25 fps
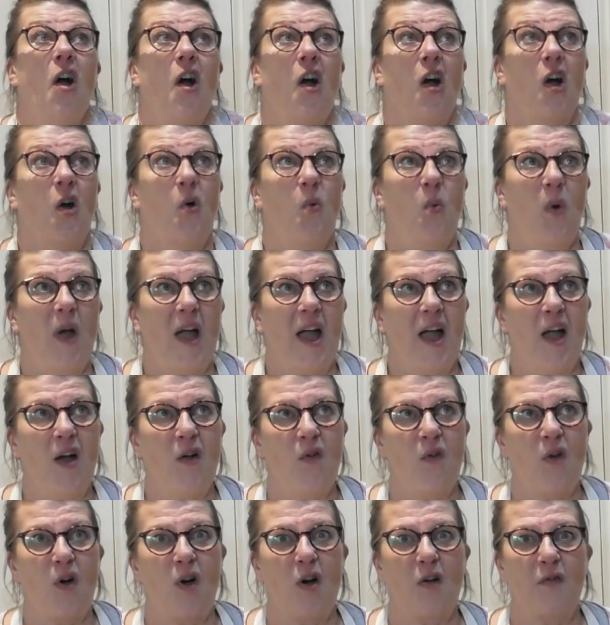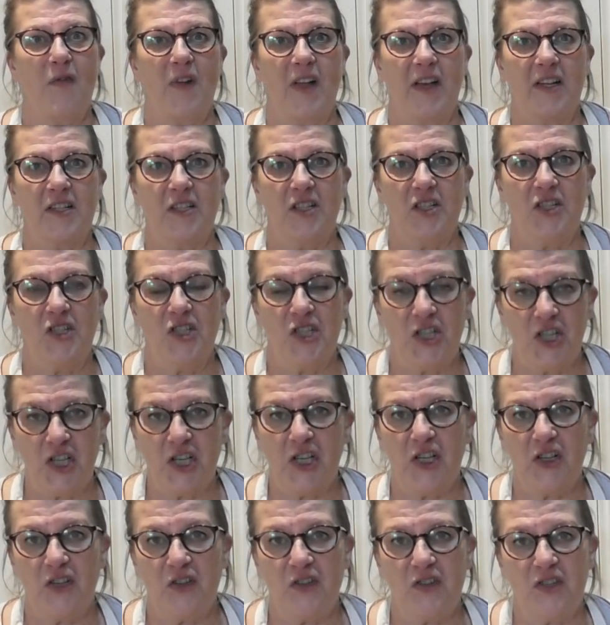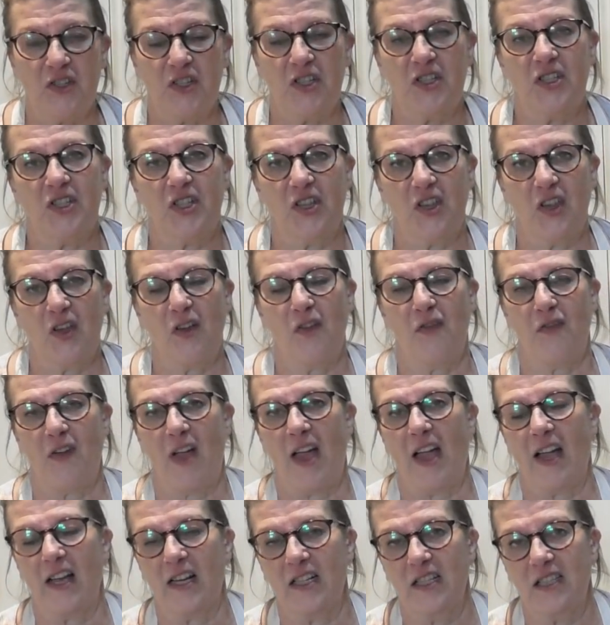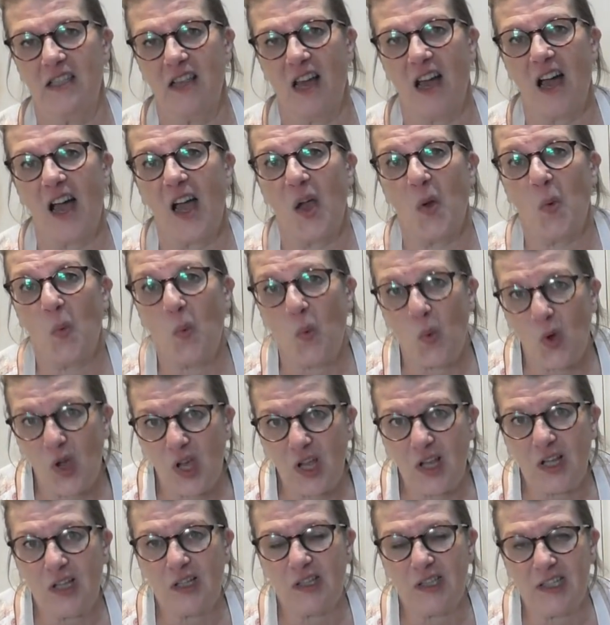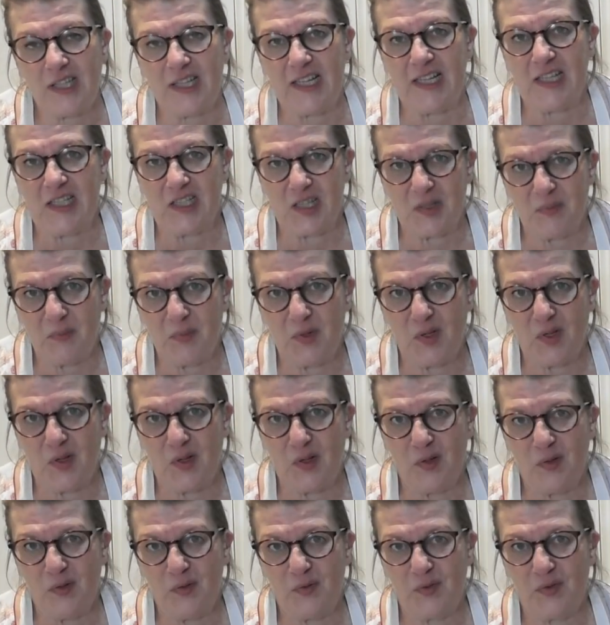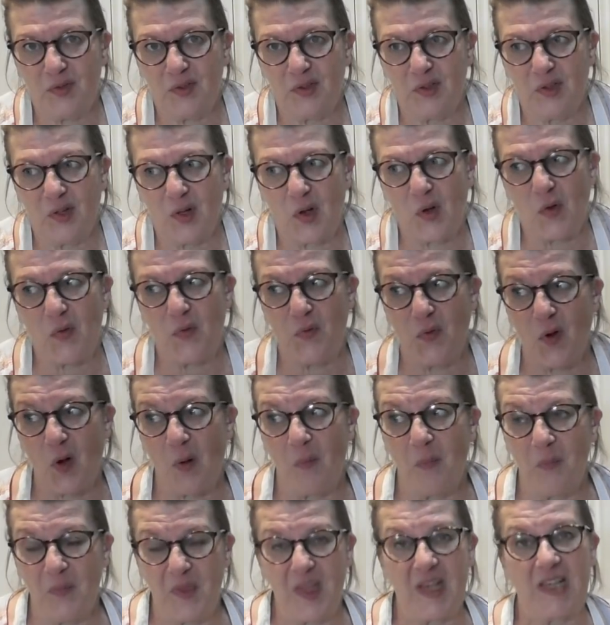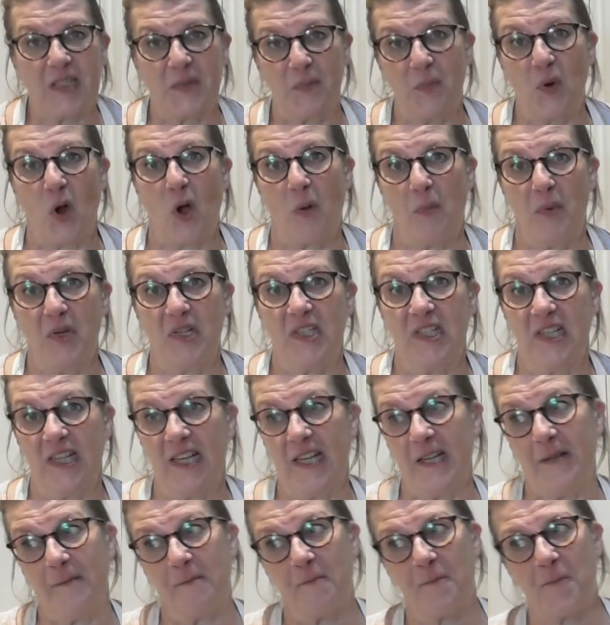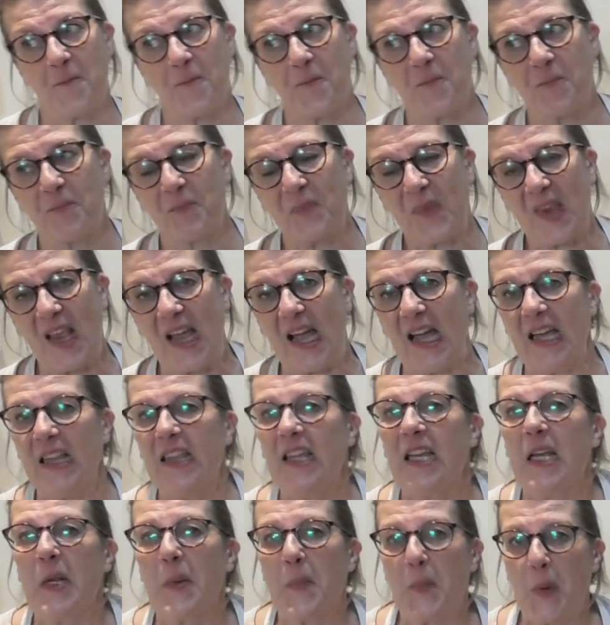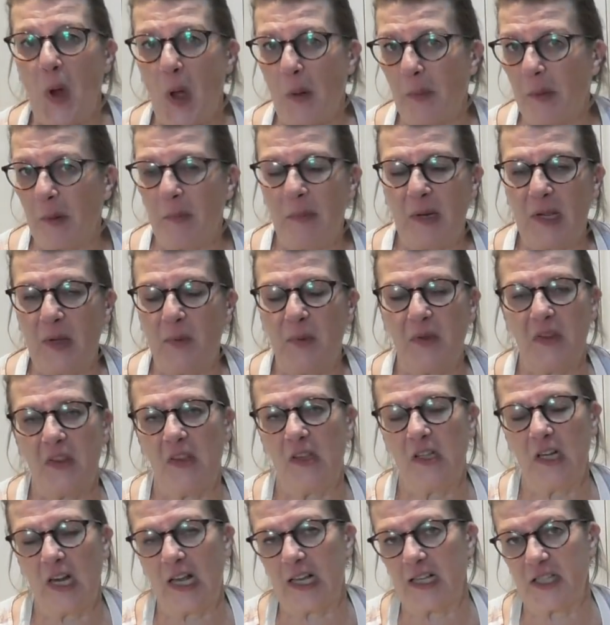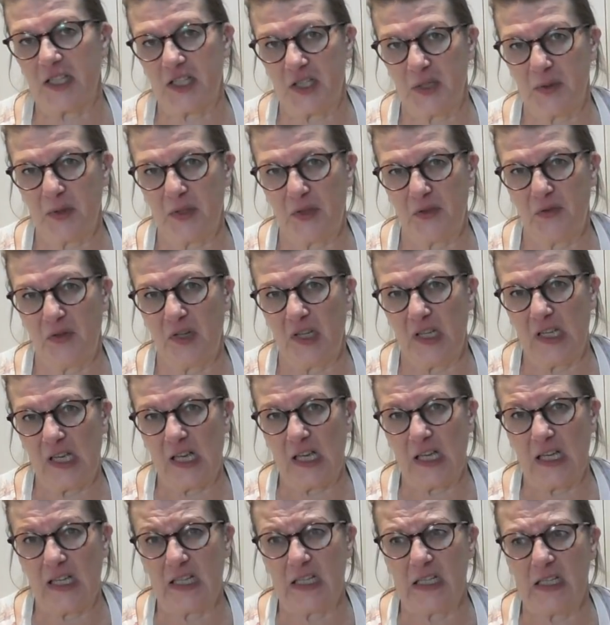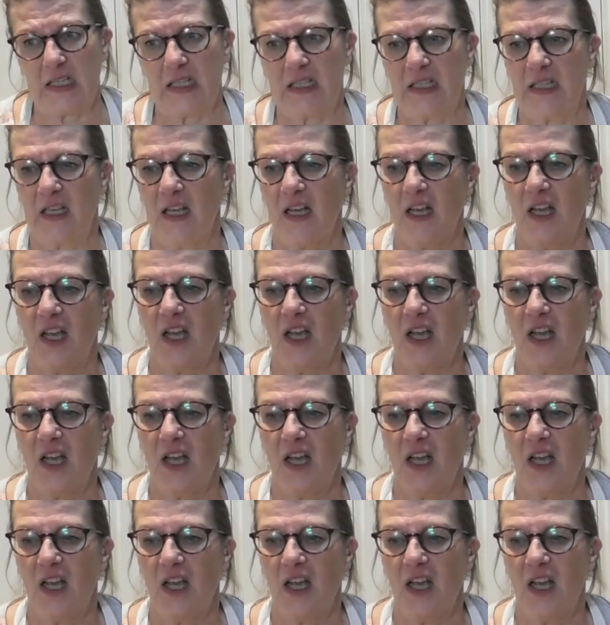aware of and attuned to the fact that I will need to move from this property. I think probably within the next 2 or 3 years,